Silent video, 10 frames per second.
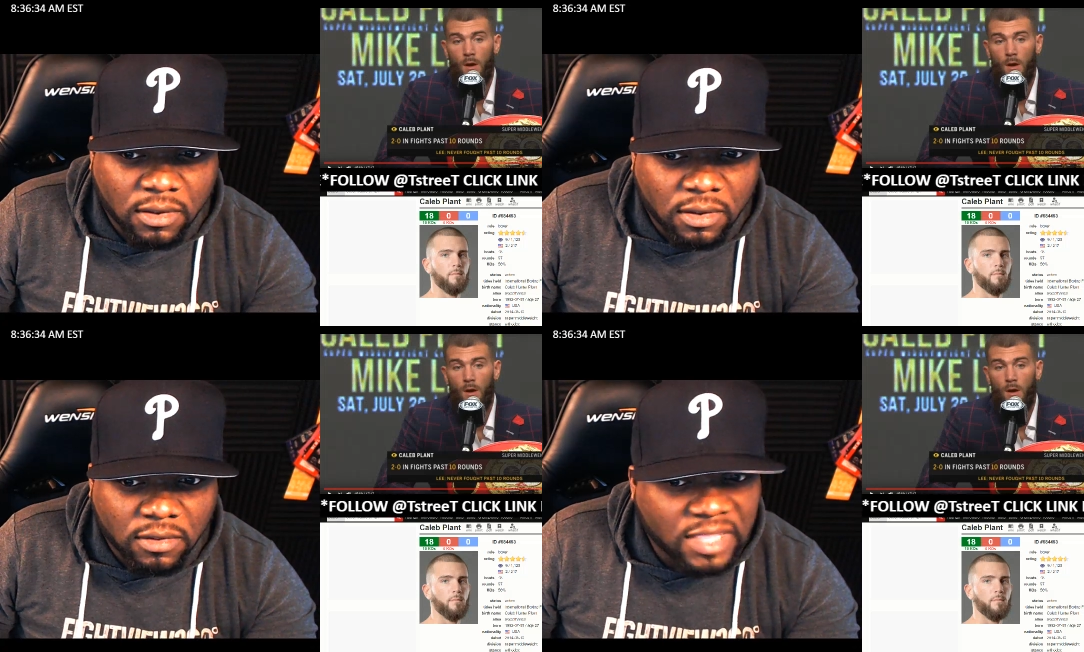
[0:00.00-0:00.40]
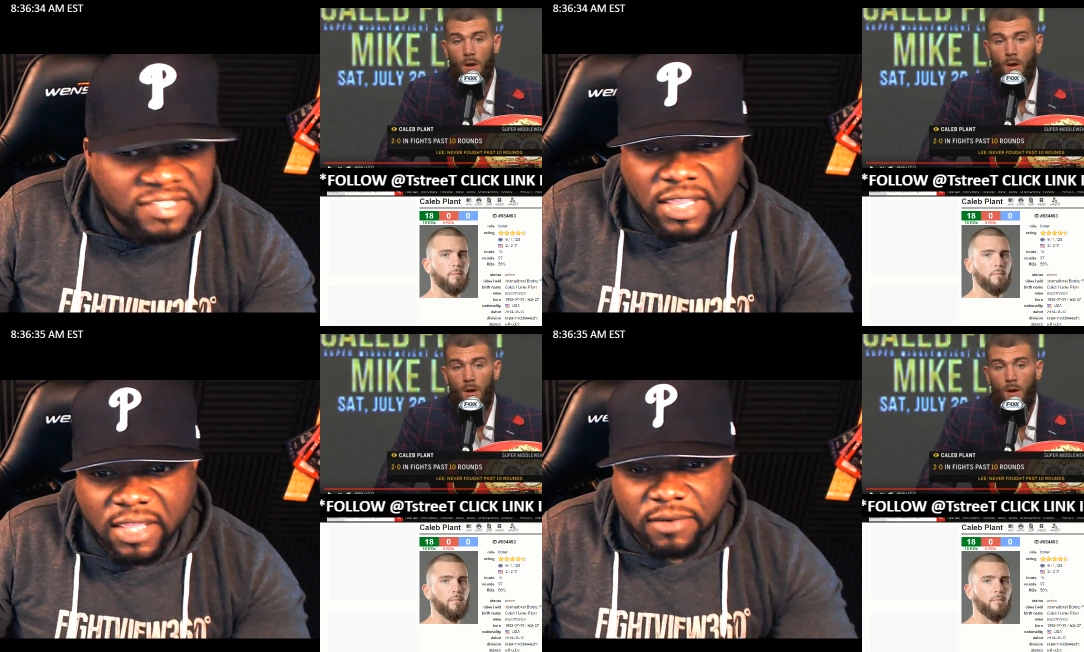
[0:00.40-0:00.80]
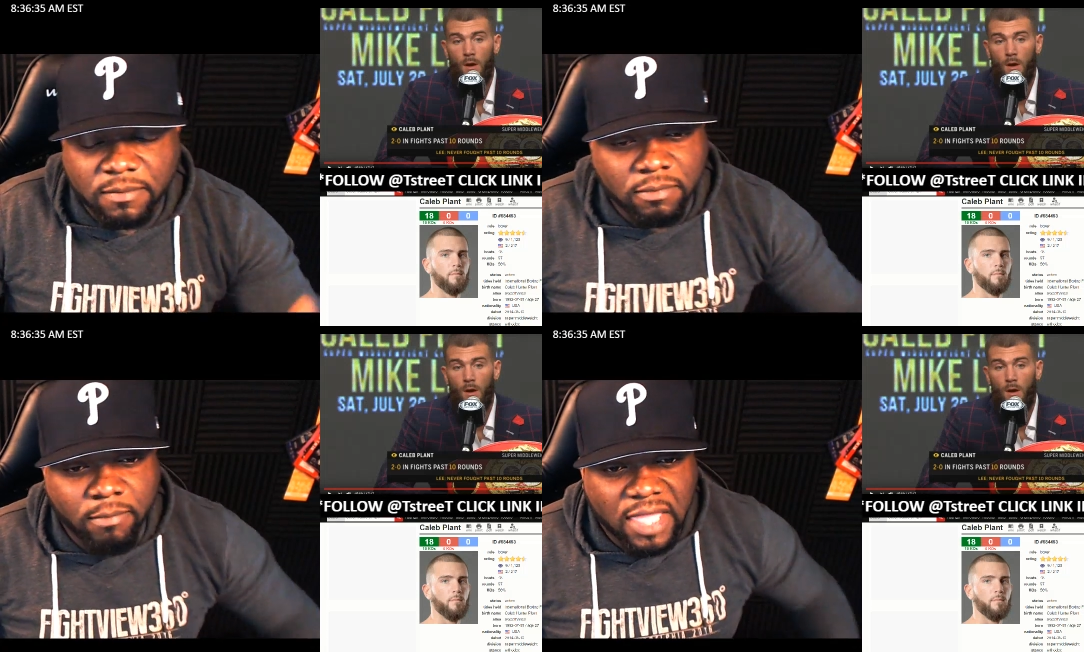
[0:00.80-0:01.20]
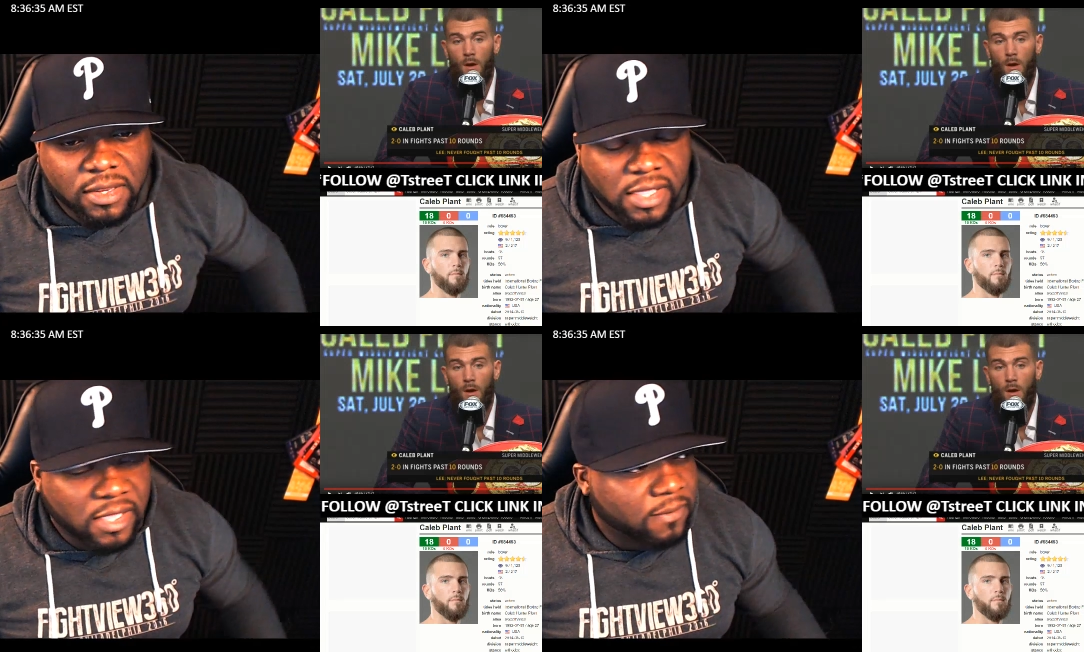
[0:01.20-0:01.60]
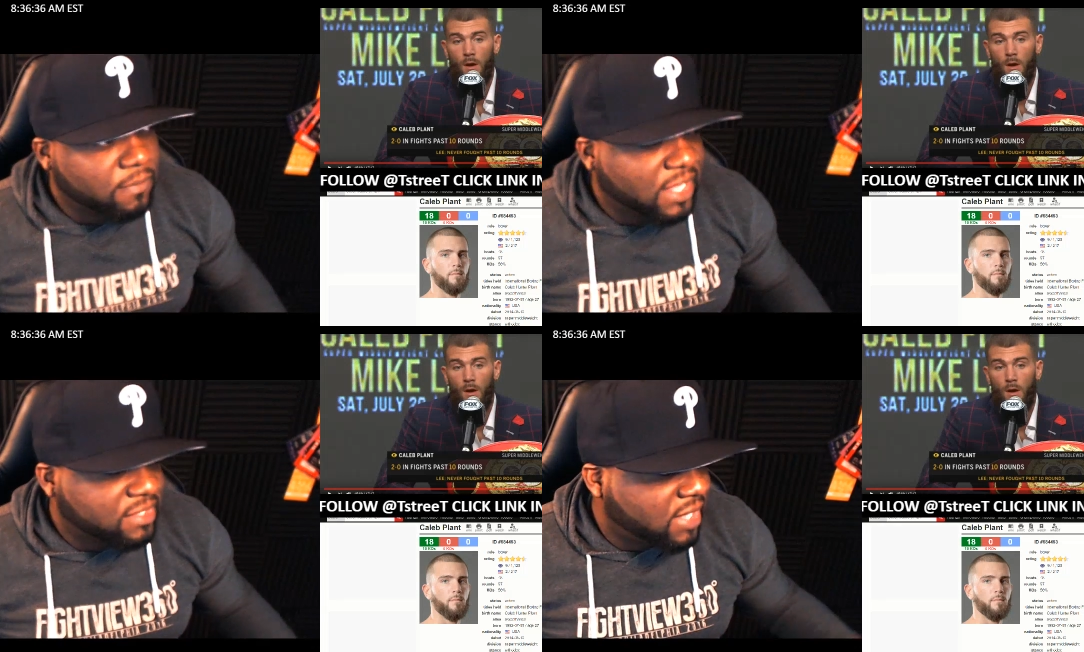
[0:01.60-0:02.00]
Speaker 1: That's it, Mike Lee.
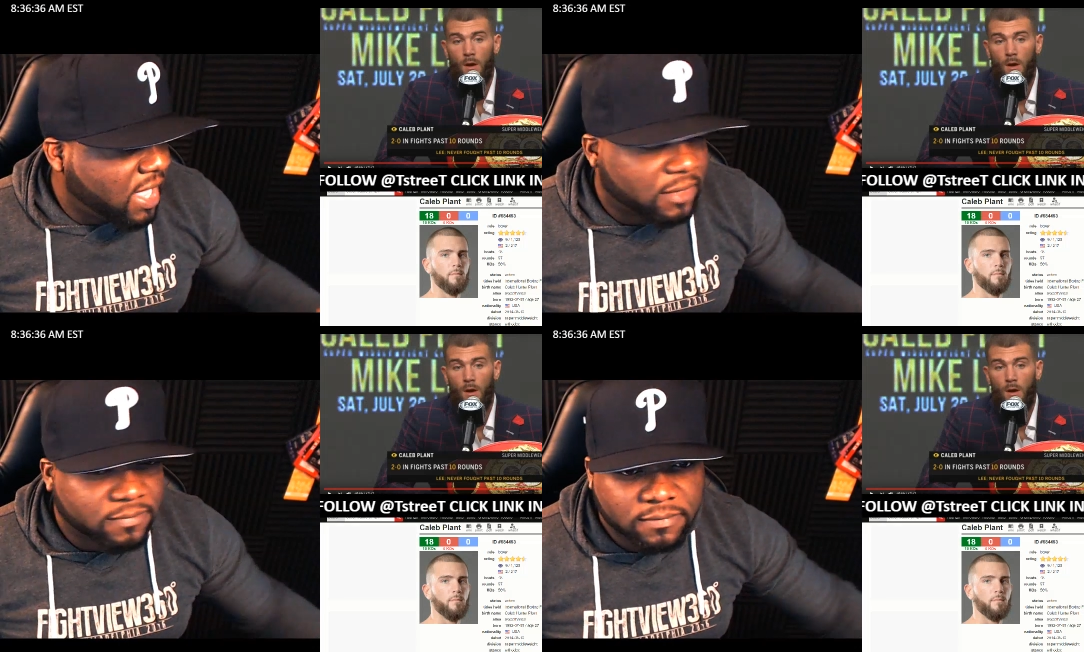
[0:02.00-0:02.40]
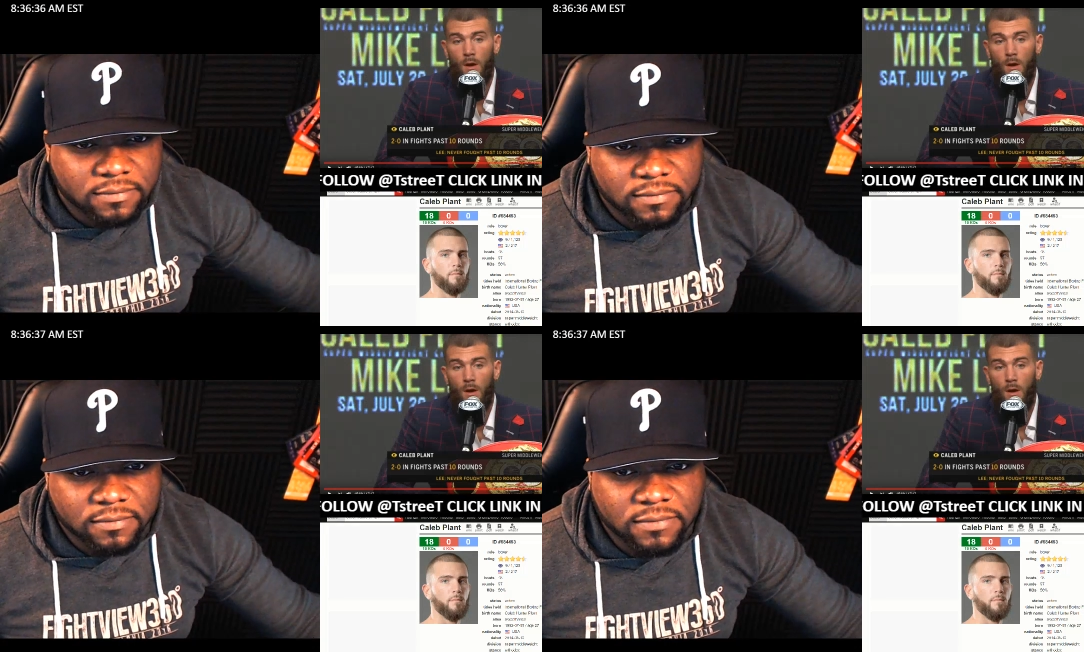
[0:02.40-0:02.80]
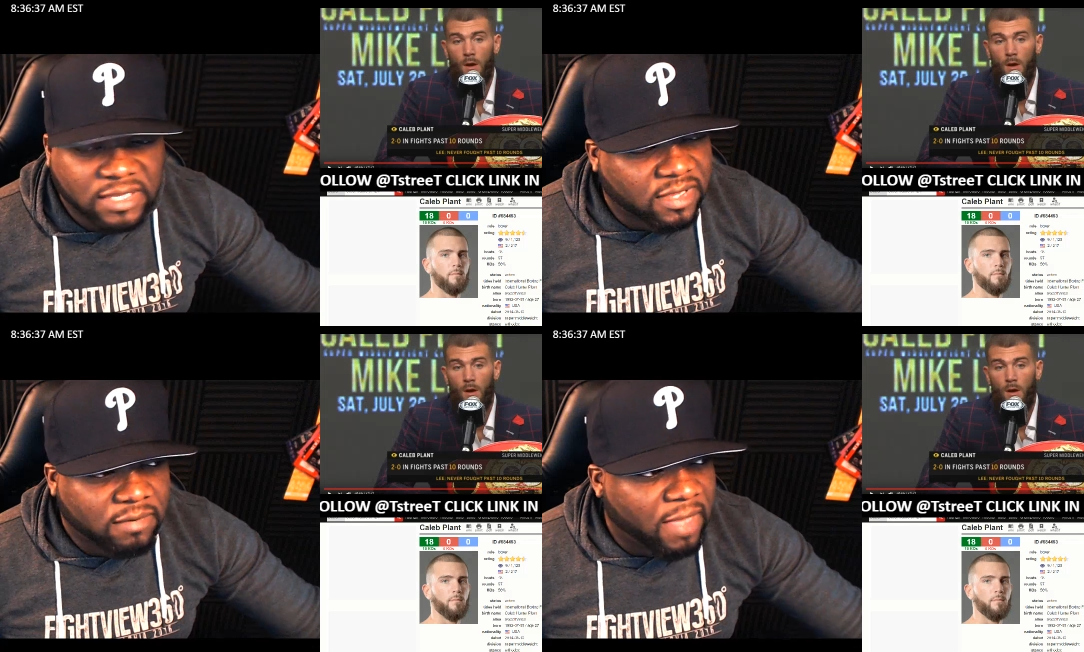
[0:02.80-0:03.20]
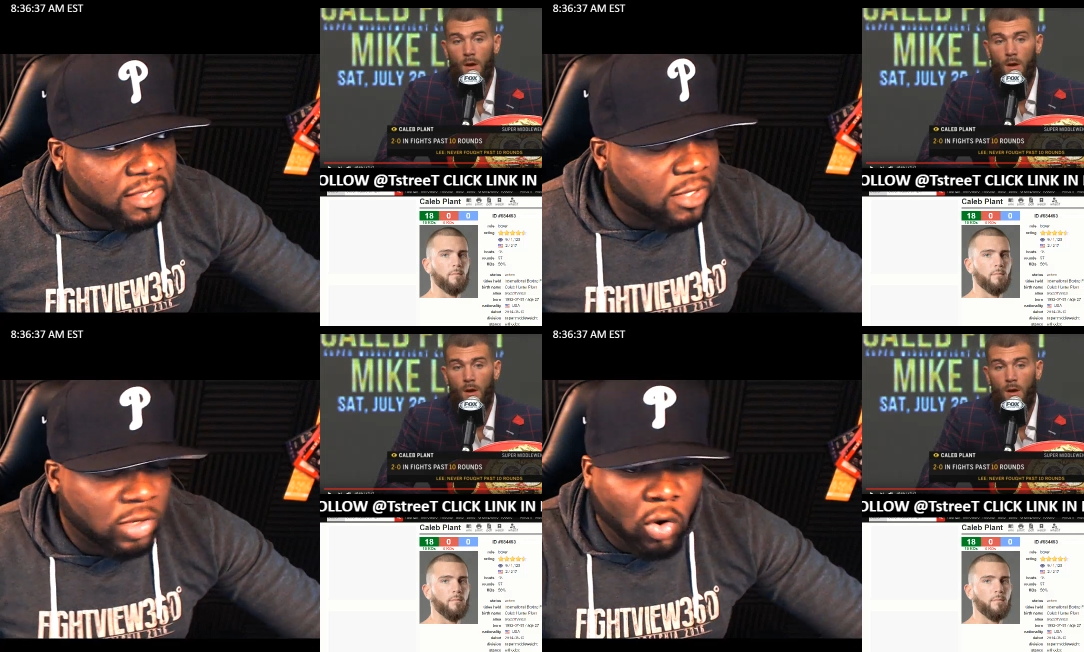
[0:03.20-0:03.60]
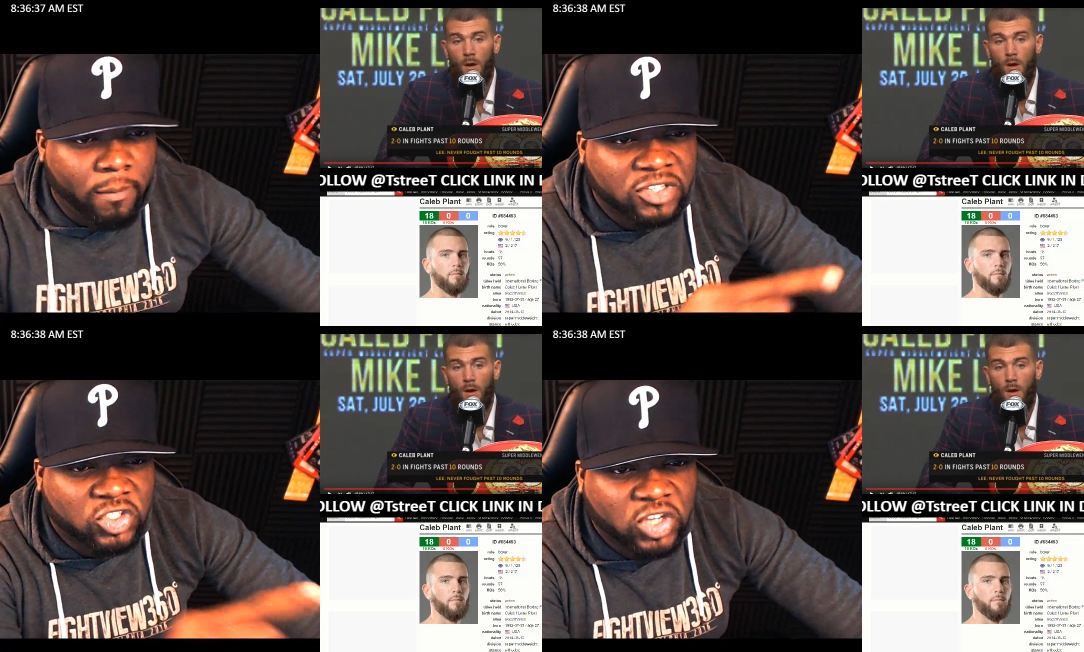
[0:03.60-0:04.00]
That's it. That's it, Mike Lee. You're on my
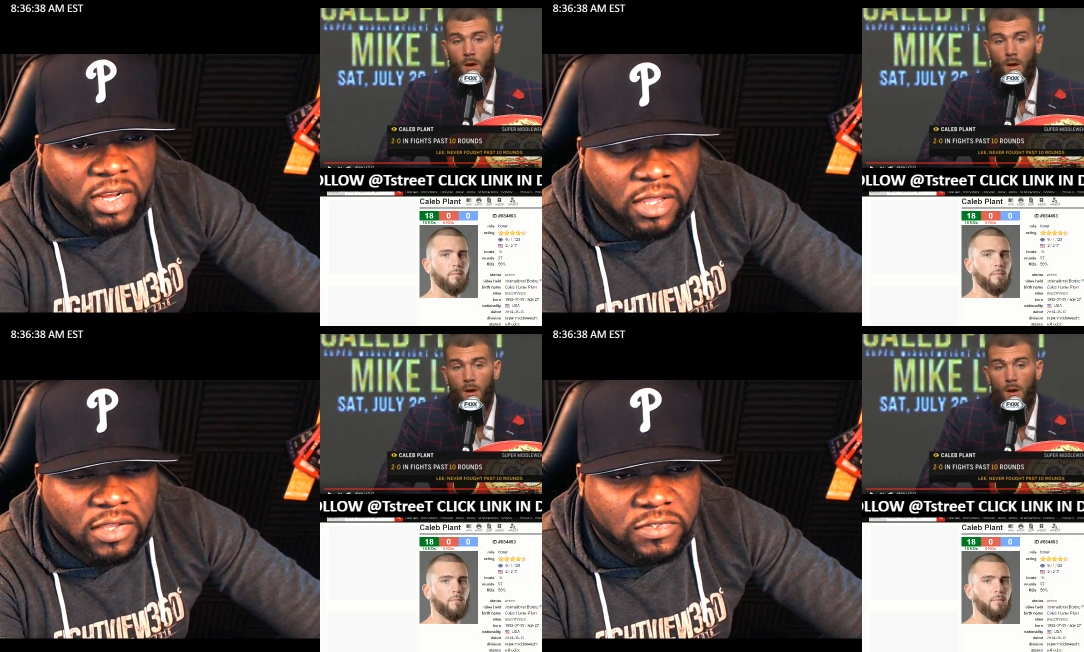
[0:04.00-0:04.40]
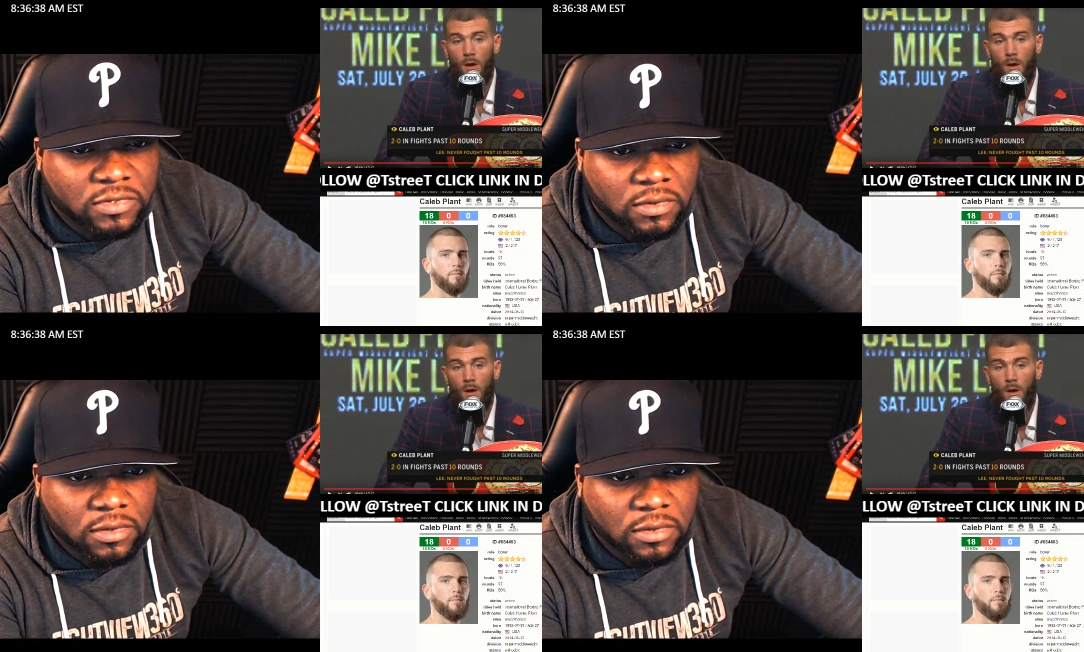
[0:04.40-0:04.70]
shit list.